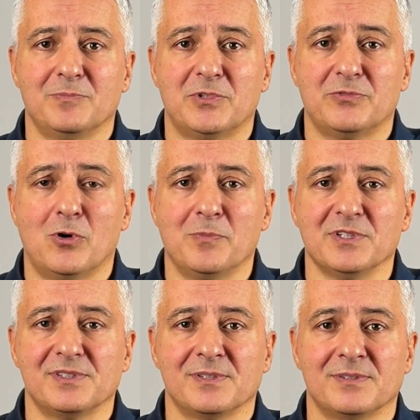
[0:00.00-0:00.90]

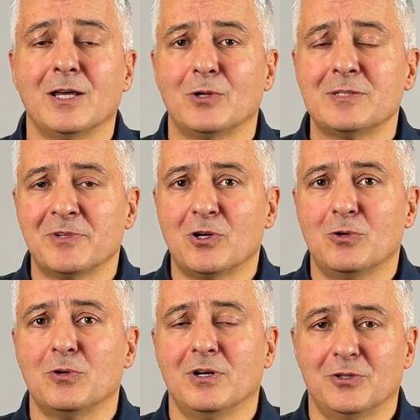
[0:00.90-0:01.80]
performance. Now, let me
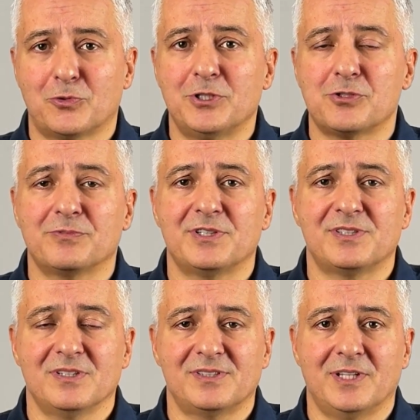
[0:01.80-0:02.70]
go through each of these
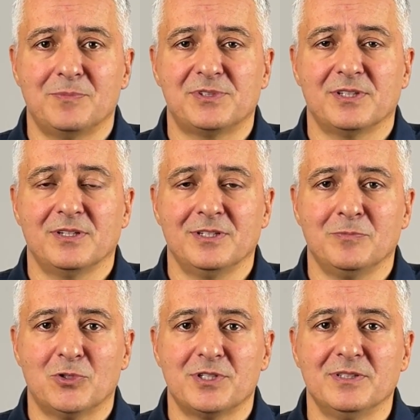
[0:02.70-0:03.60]
steps in more